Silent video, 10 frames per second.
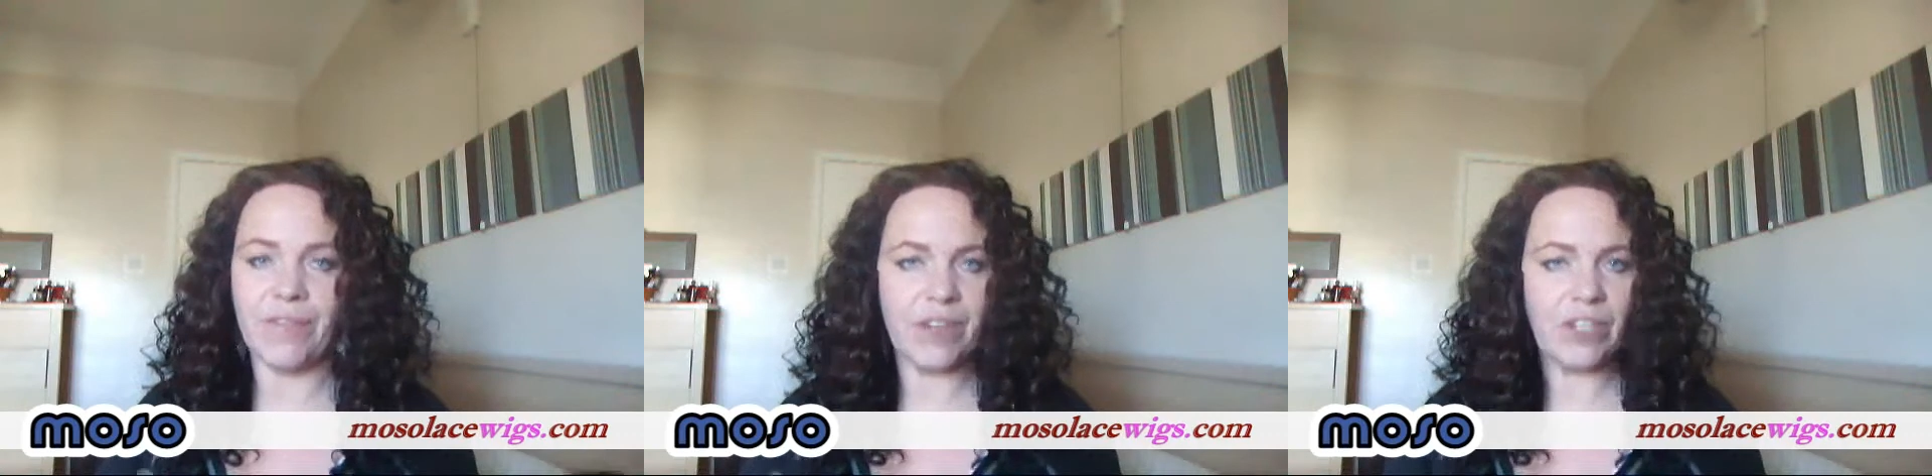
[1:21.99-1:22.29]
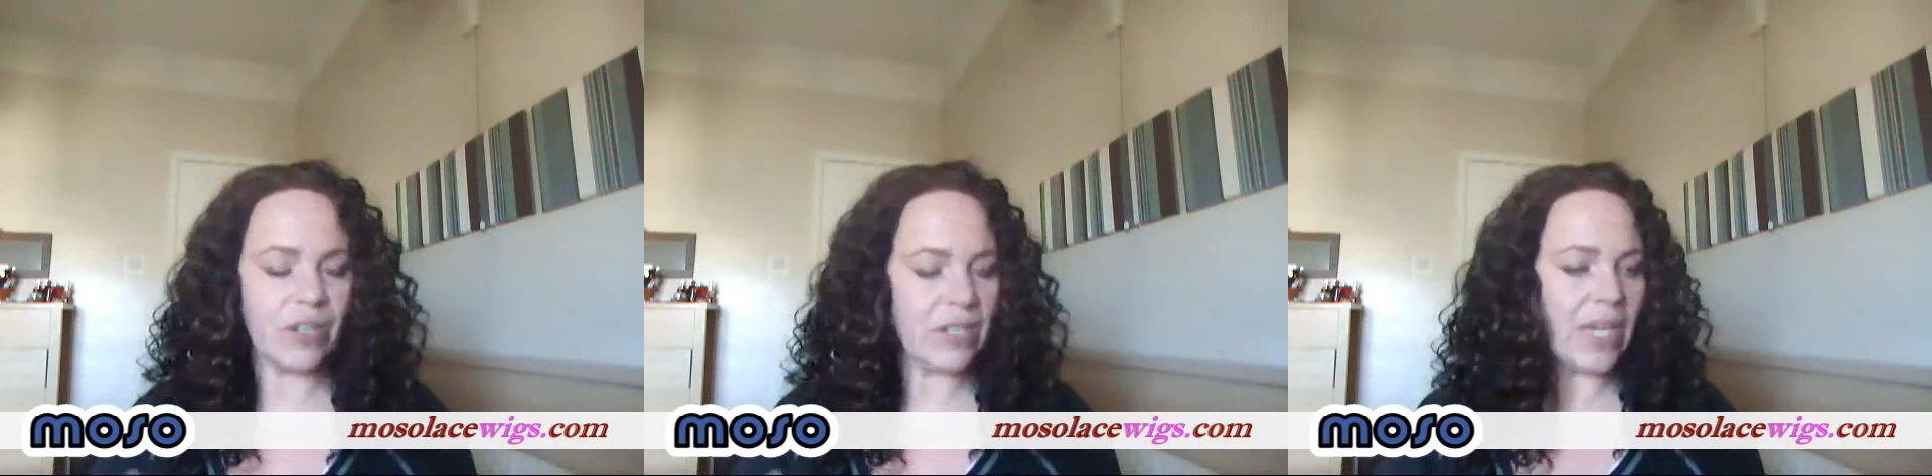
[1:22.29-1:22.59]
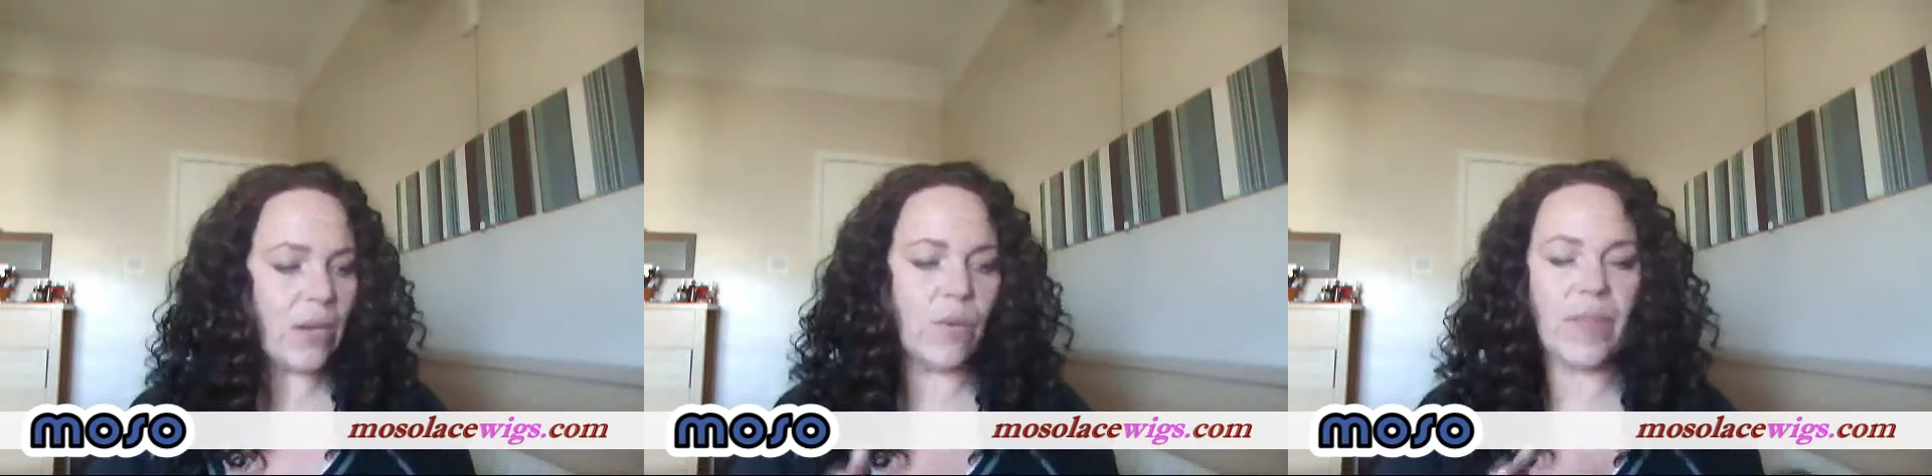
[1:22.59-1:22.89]
The
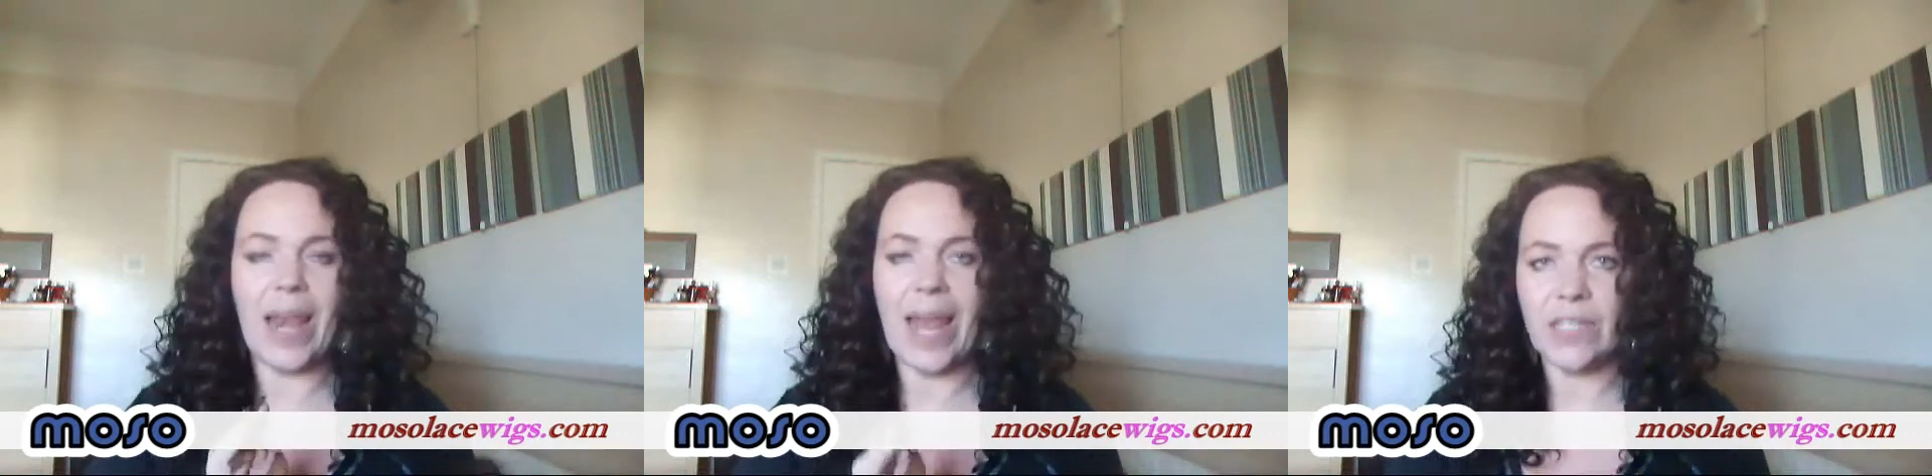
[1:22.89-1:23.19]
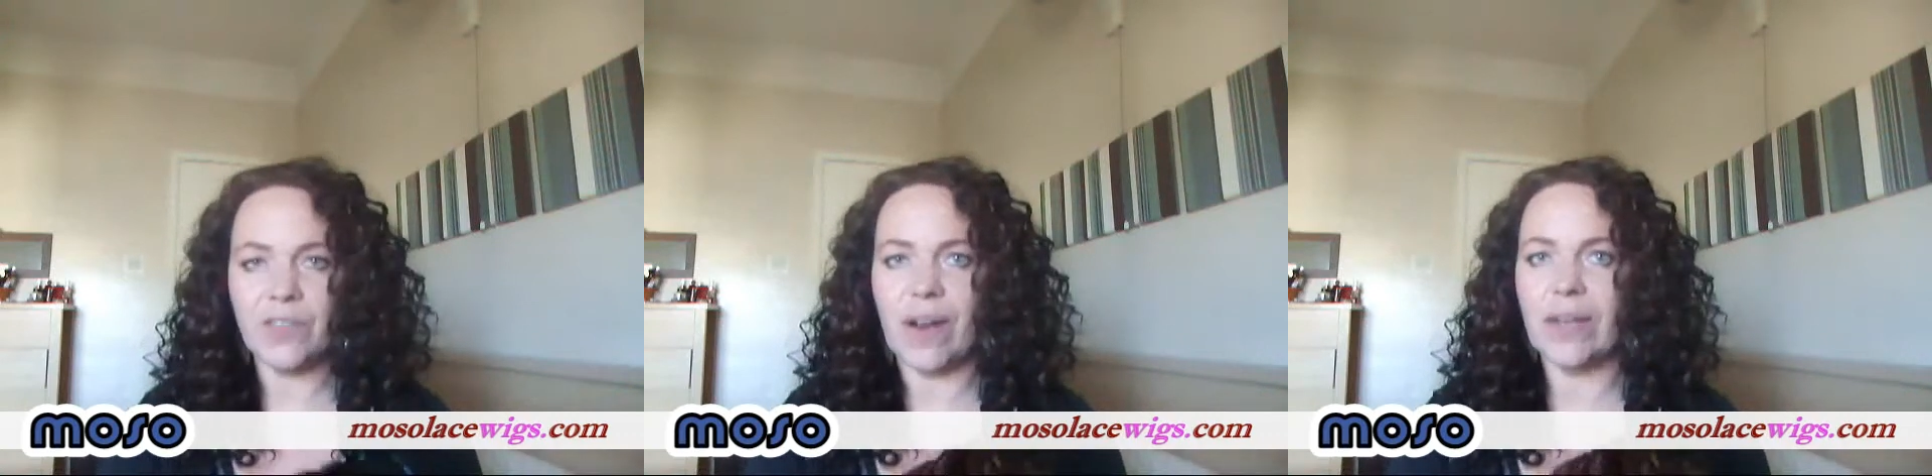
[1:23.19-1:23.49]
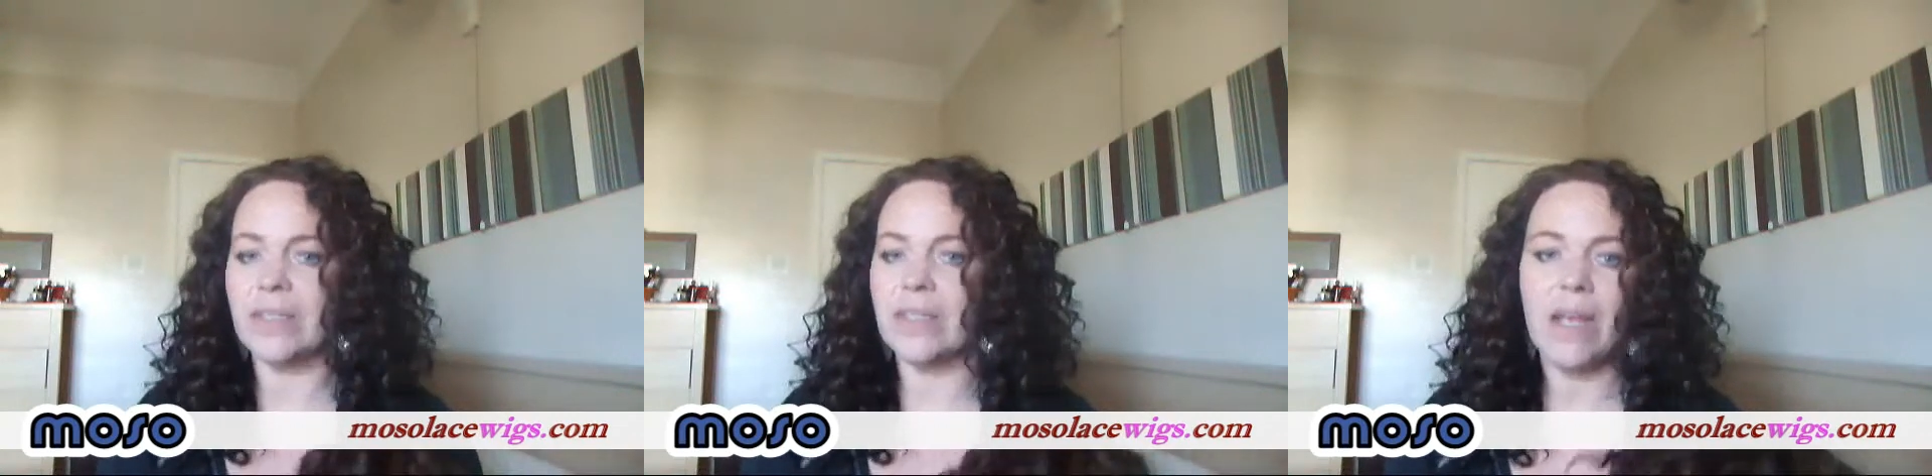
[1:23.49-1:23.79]
Freetress Equal, their lace
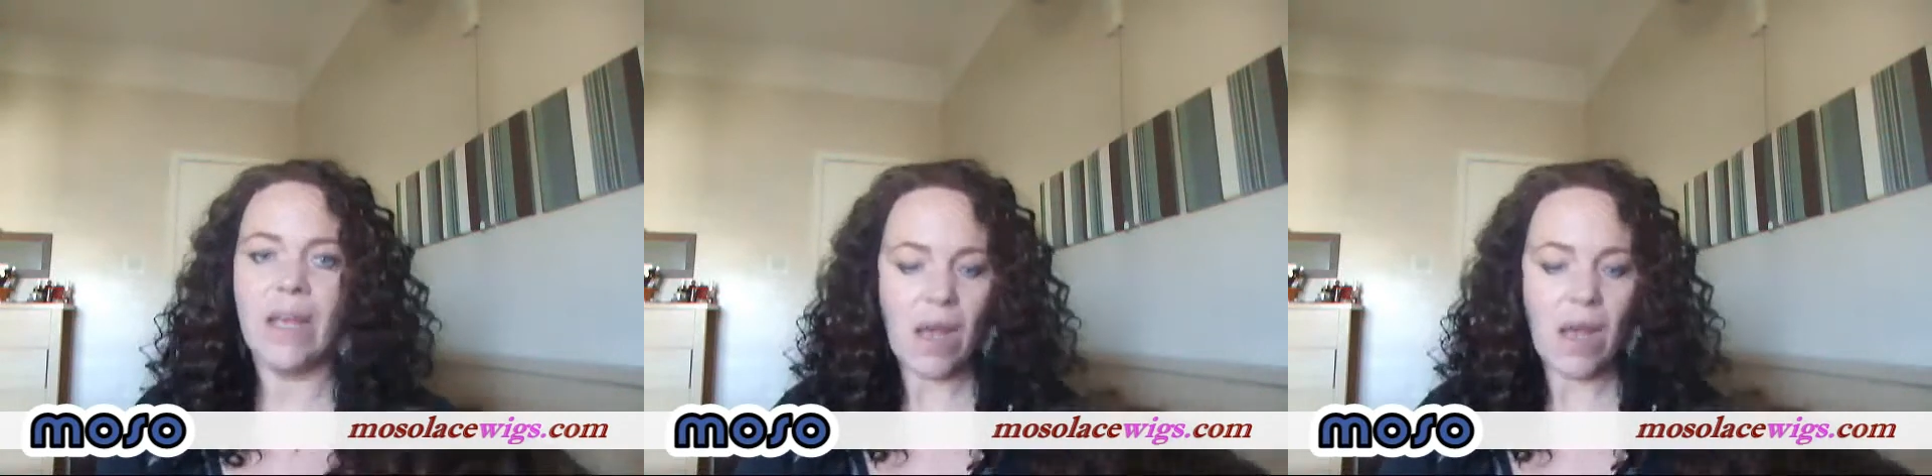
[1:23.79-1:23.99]
fronts,